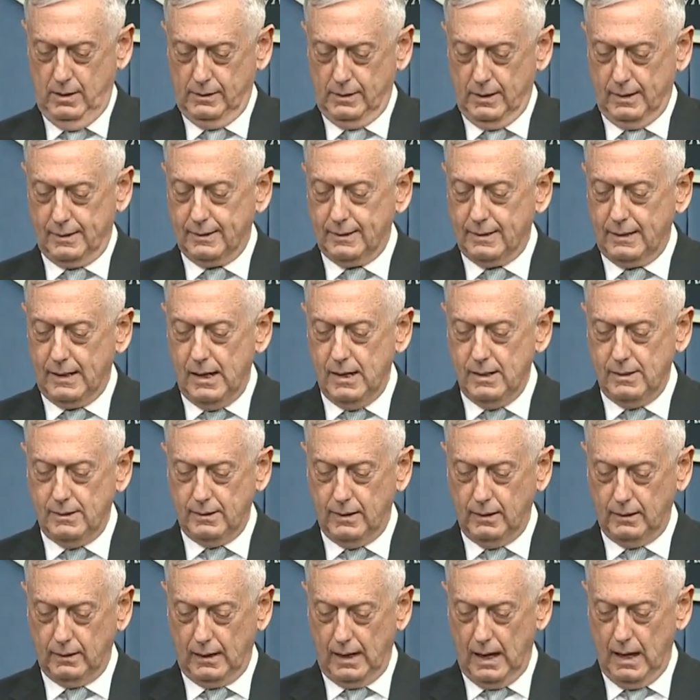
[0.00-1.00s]
to
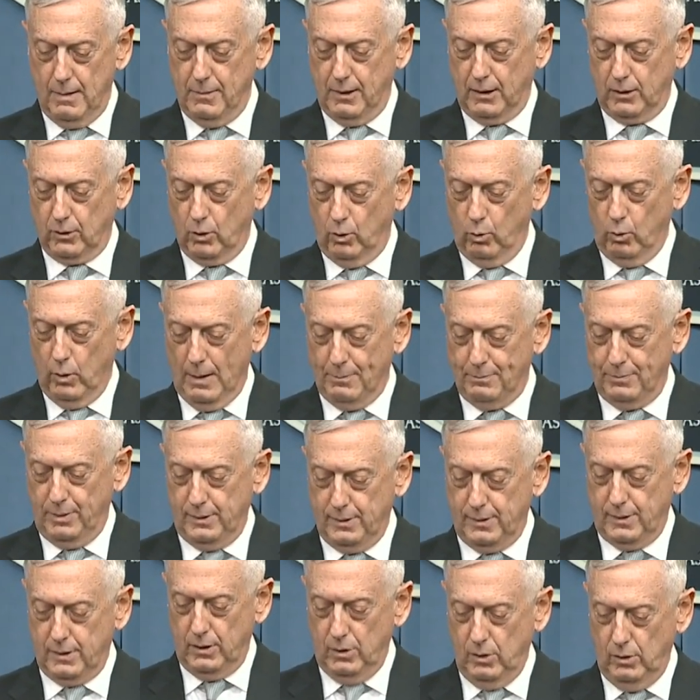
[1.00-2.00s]
cease chemical
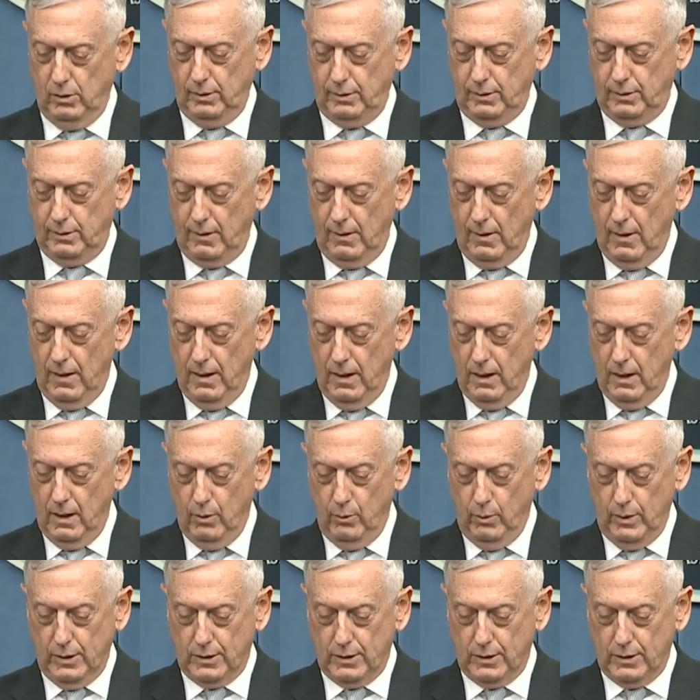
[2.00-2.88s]
weapons use, we